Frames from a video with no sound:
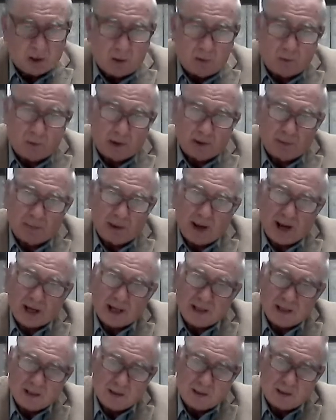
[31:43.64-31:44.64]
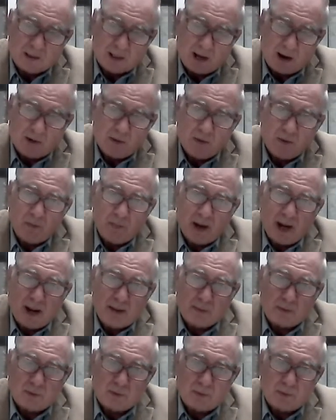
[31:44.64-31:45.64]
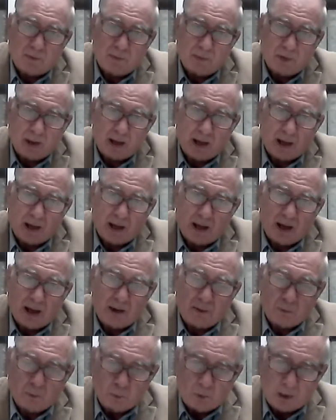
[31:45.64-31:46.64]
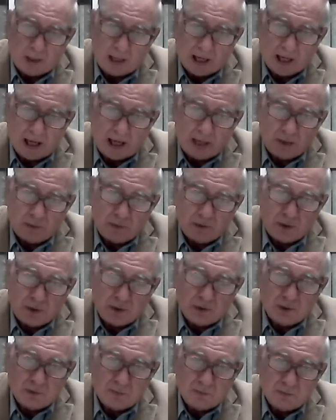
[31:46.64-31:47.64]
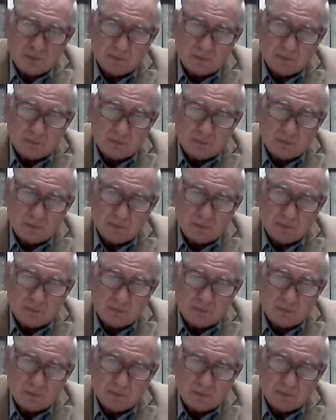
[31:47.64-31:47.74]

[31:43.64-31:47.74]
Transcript: Way back in the Tower of Babel, they had one language.